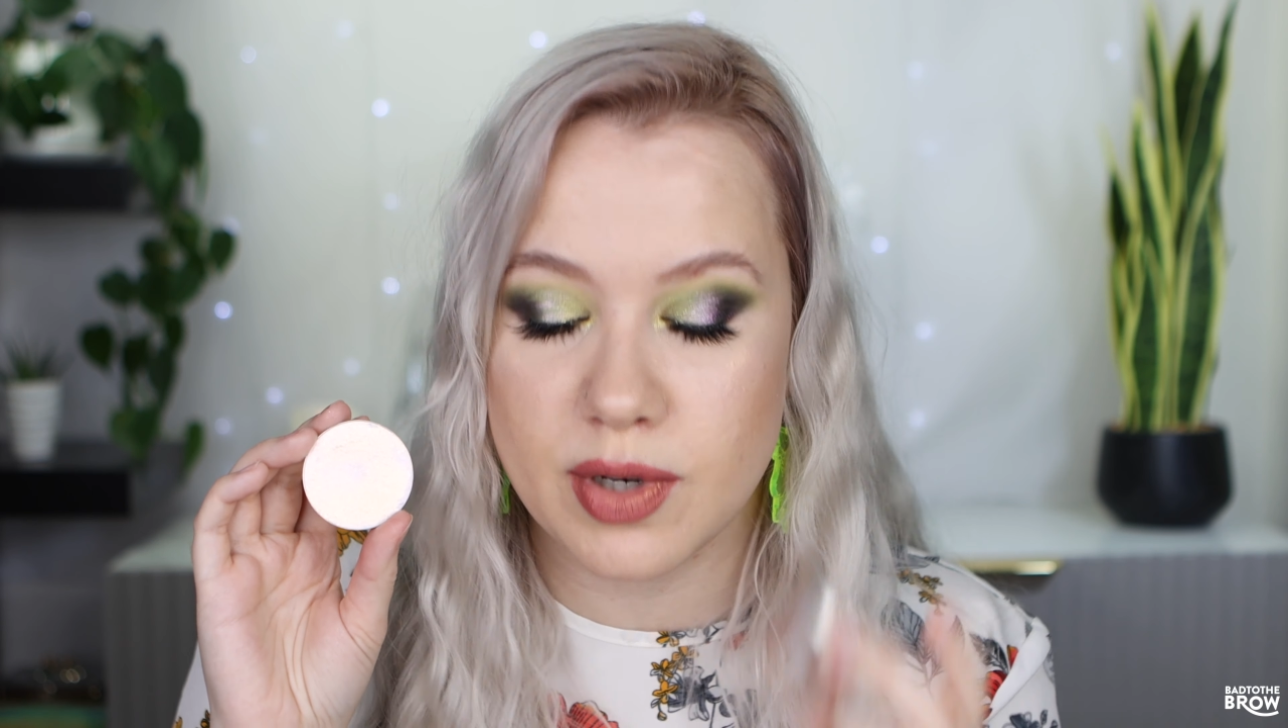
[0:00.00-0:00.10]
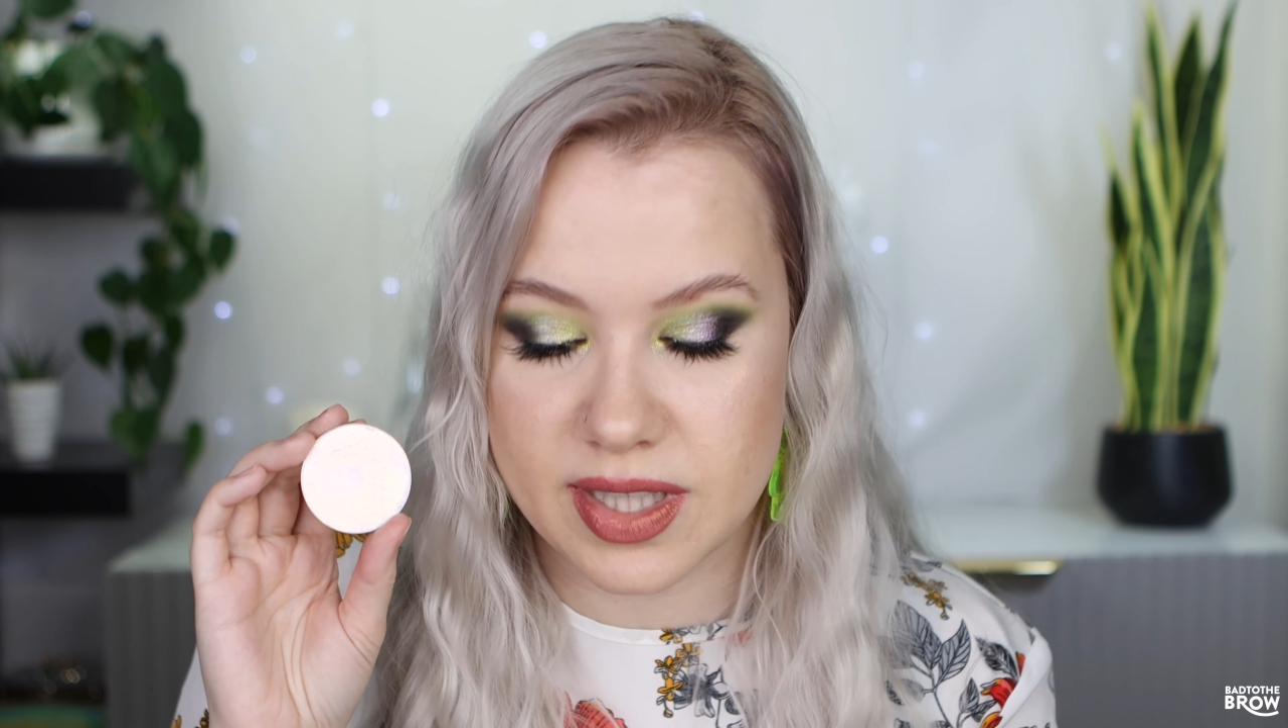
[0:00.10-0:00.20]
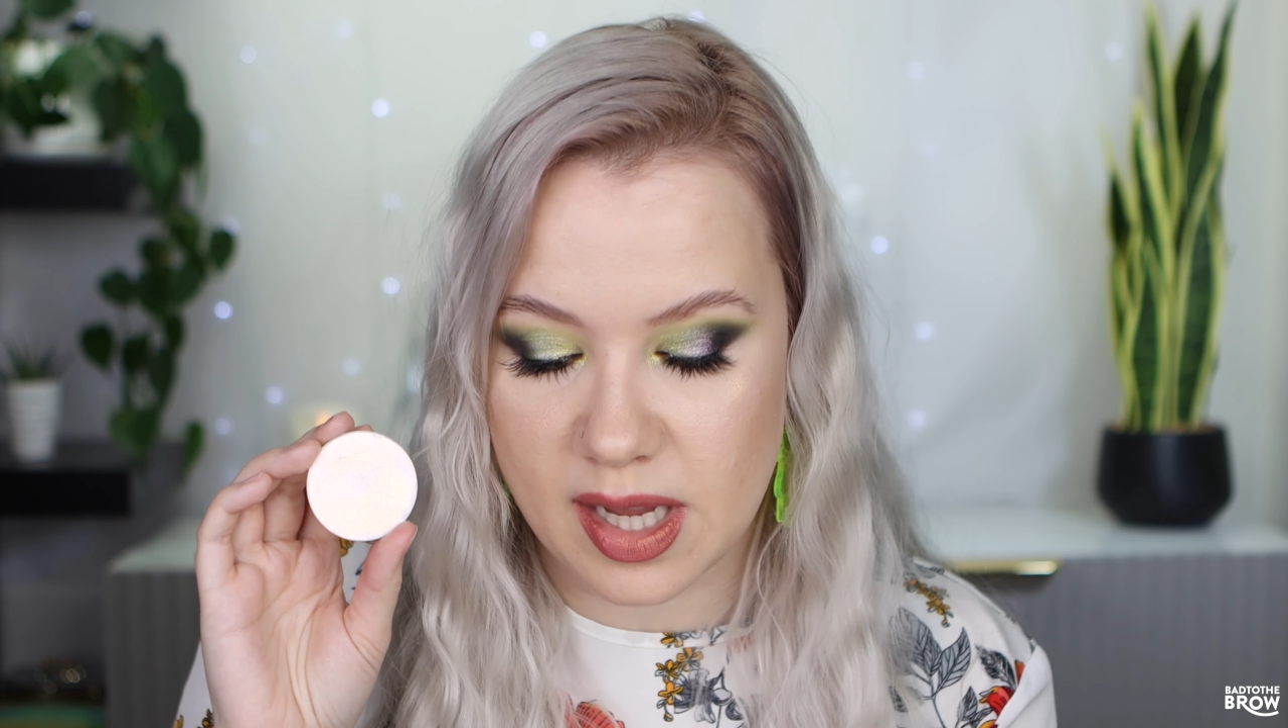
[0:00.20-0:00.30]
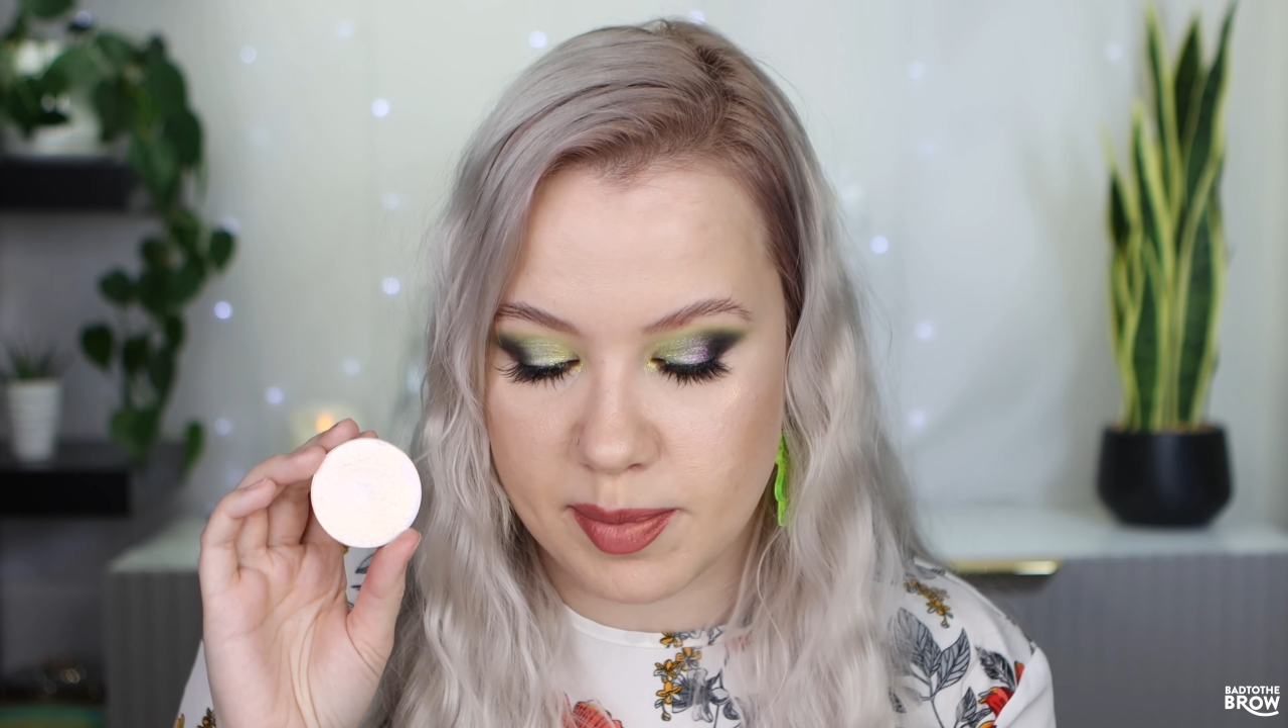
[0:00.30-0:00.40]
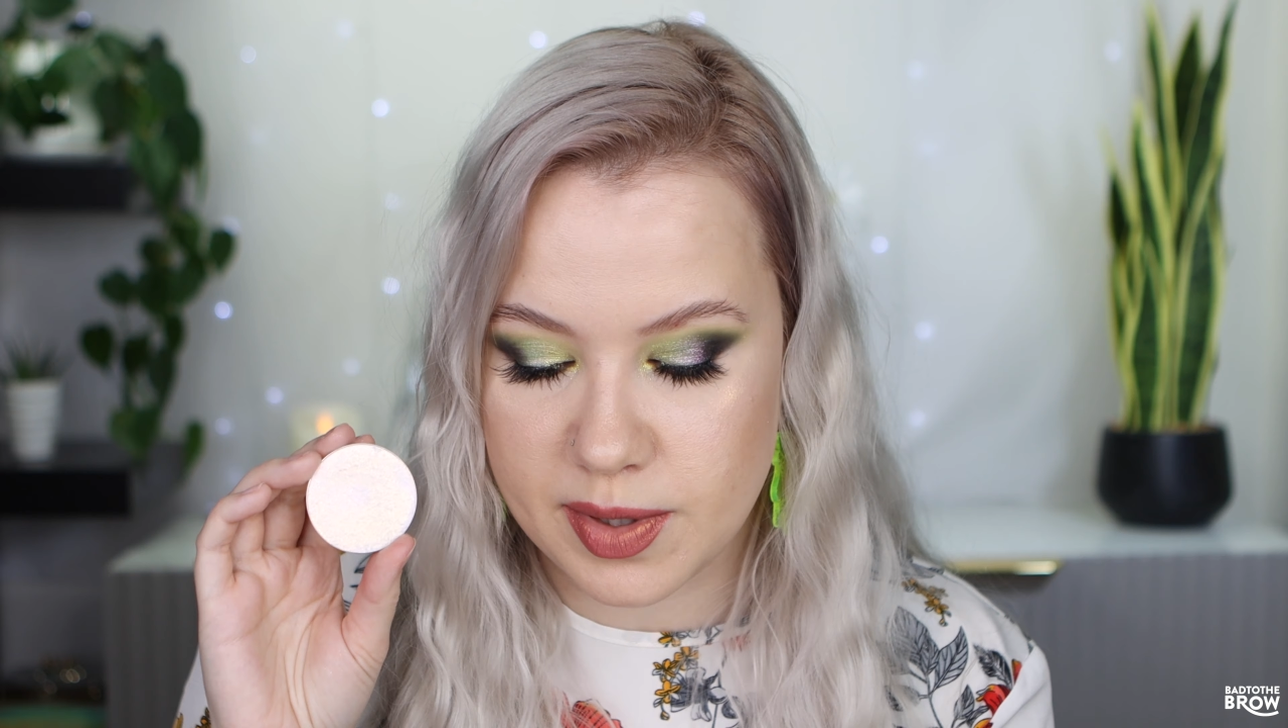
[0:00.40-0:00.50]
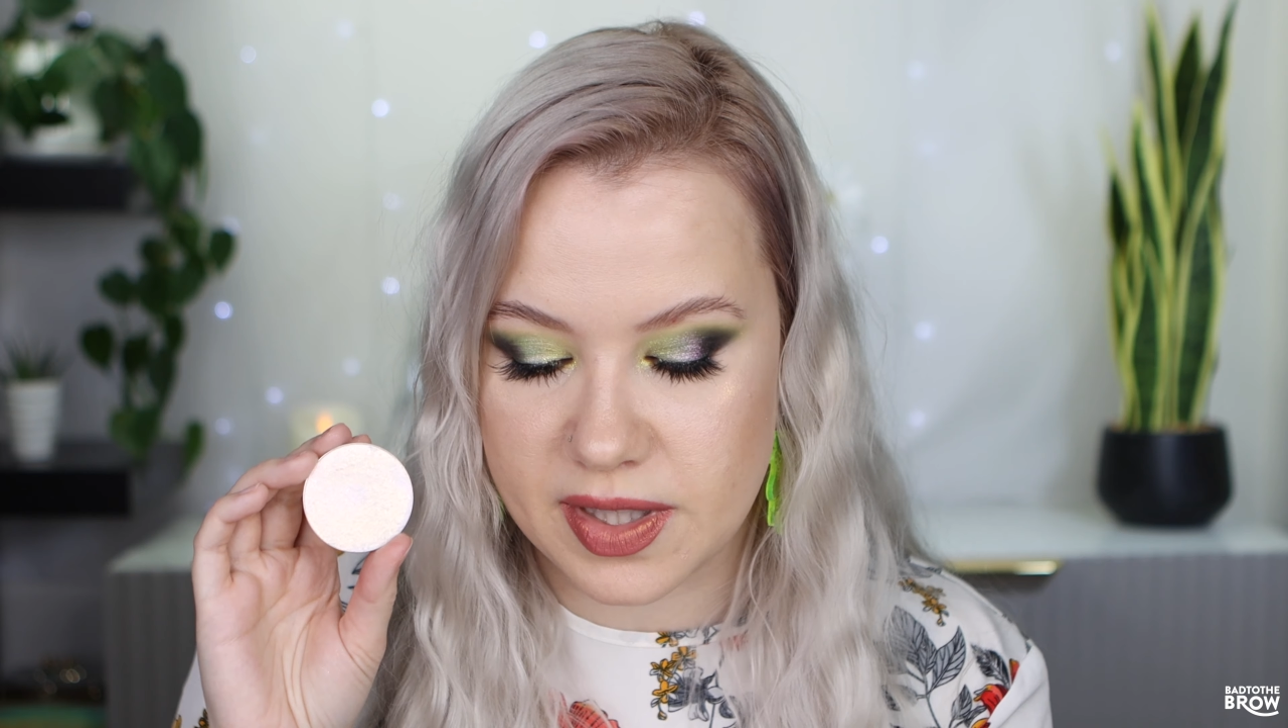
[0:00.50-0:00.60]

for example.